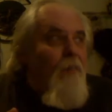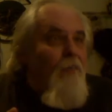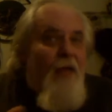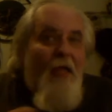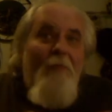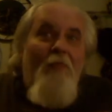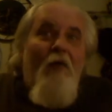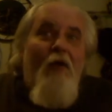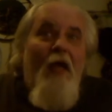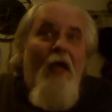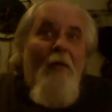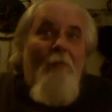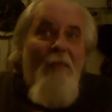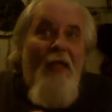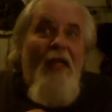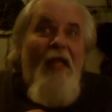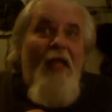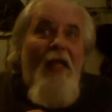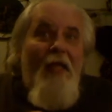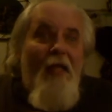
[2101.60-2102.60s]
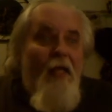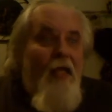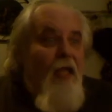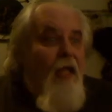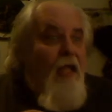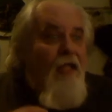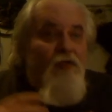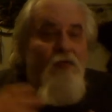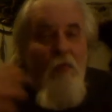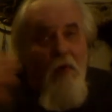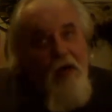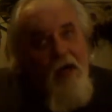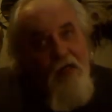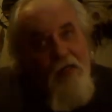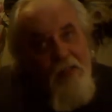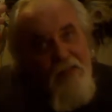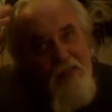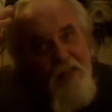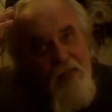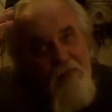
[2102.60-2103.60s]
people like me is wearing
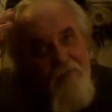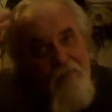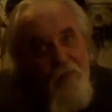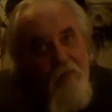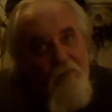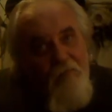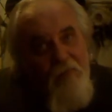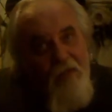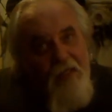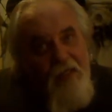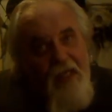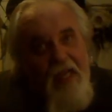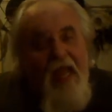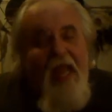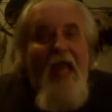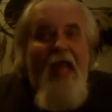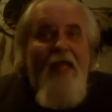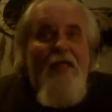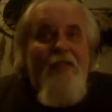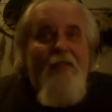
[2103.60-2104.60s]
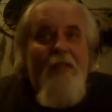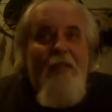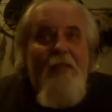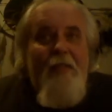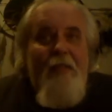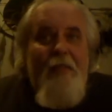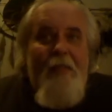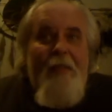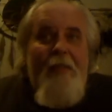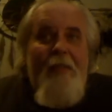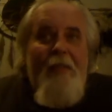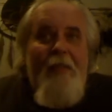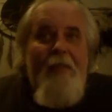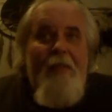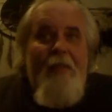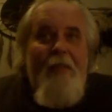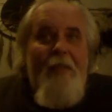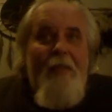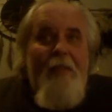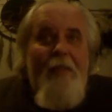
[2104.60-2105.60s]
a tinfoil fucking hat.
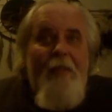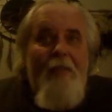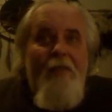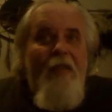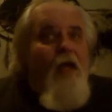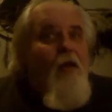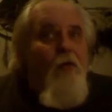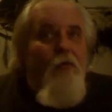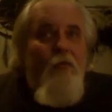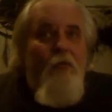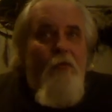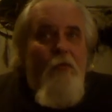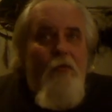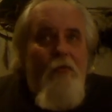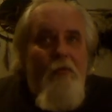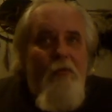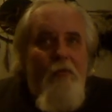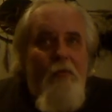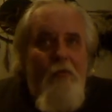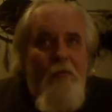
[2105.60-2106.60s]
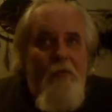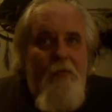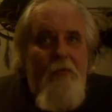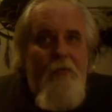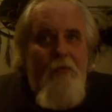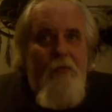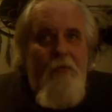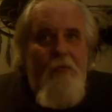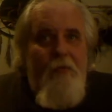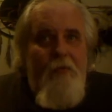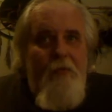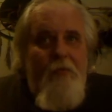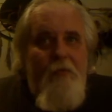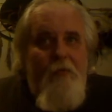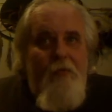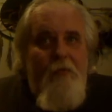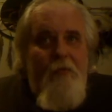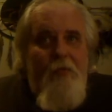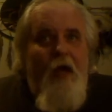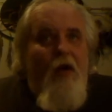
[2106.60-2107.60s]
No.
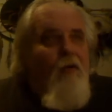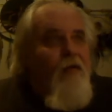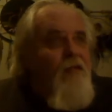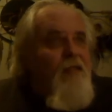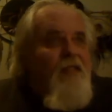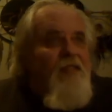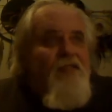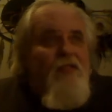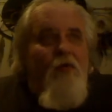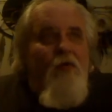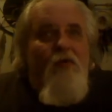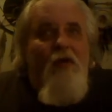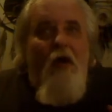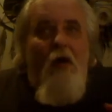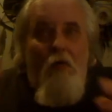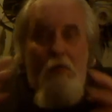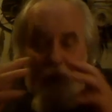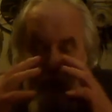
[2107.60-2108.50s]
All of these so-called